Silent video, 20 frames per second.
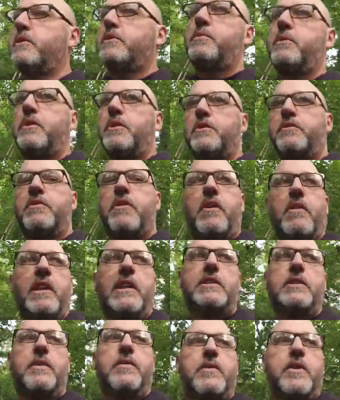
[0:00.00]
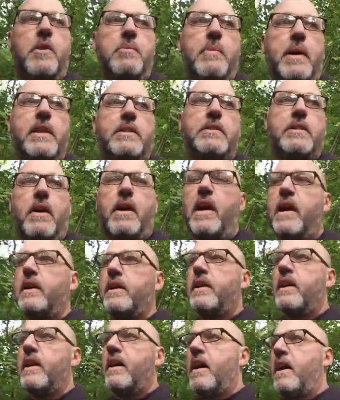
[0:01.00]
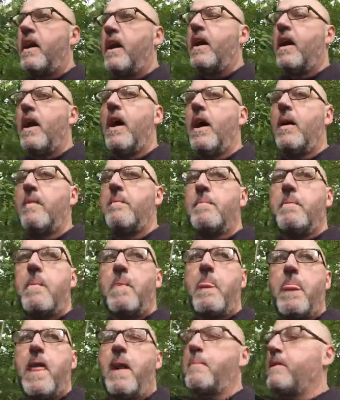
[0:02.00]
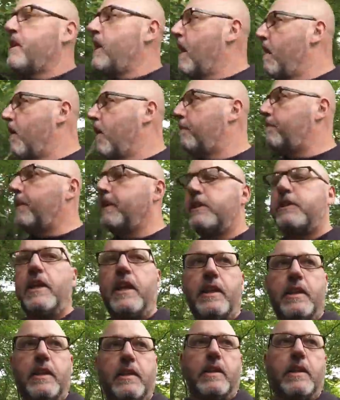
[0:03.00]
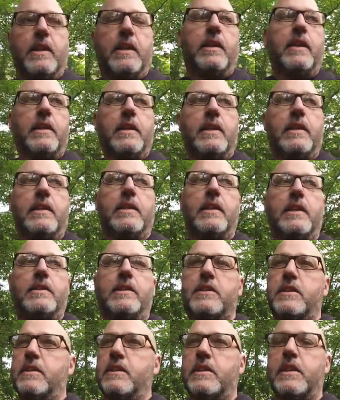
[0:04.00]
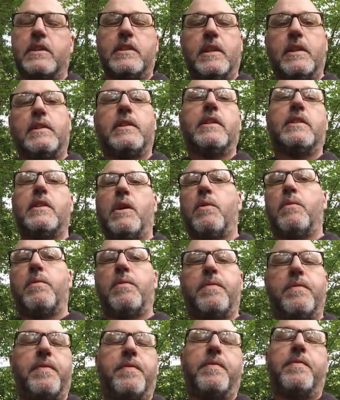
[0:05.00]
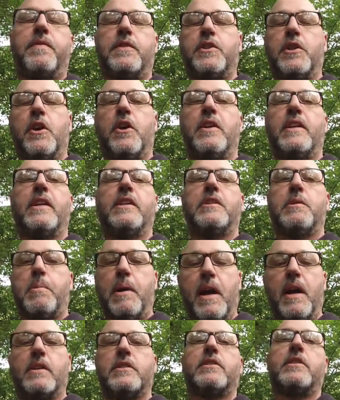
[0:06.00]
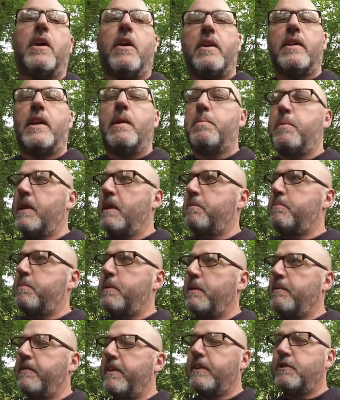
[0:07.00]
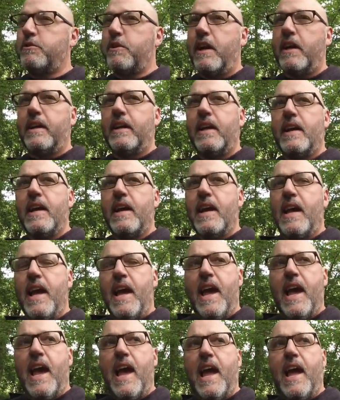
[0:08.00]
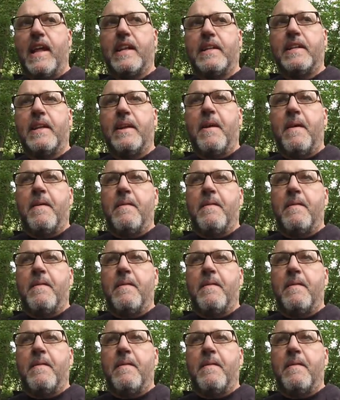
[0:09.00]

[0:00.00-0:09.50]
which we use for our airsoft combat site. Now I appreciate this whole journey is about us starting up an FPV track, and